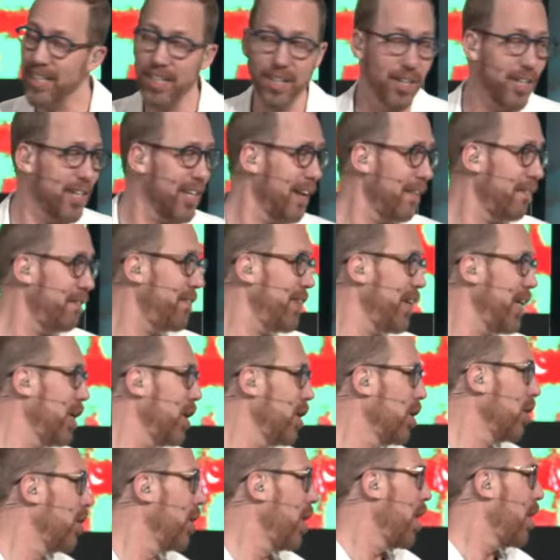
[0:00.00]
You're going to
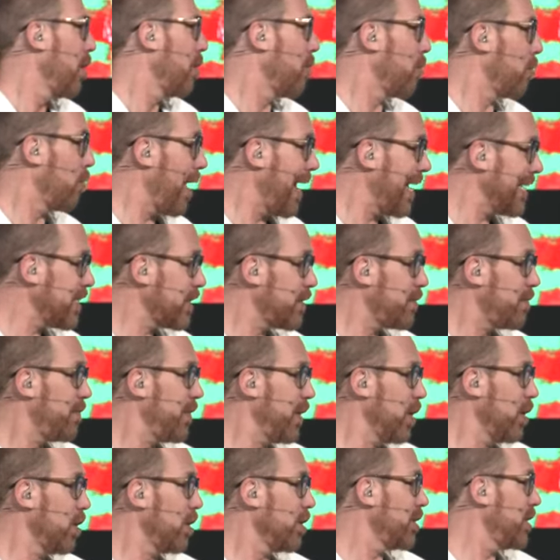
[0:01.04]
feel rest
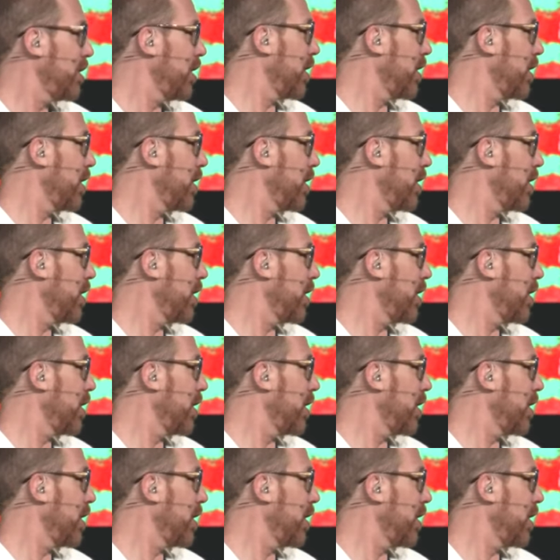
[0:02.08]
filled.